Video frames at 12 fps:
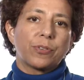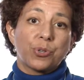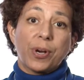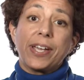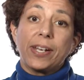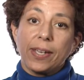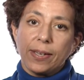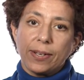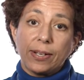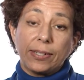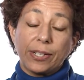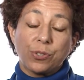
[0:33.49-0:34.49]
training
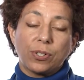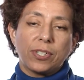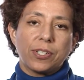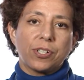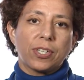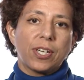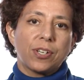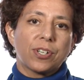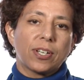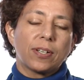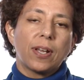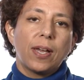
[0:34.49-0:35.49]
and electoral
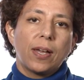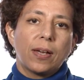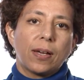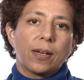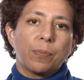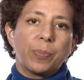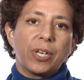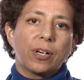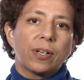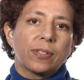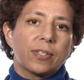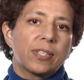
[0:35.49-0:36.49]
education
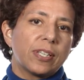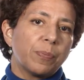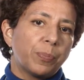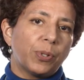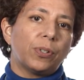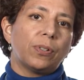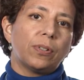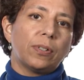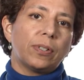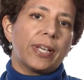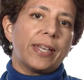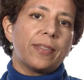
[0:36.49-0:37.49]
beyond
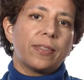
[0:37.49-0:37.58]
simple in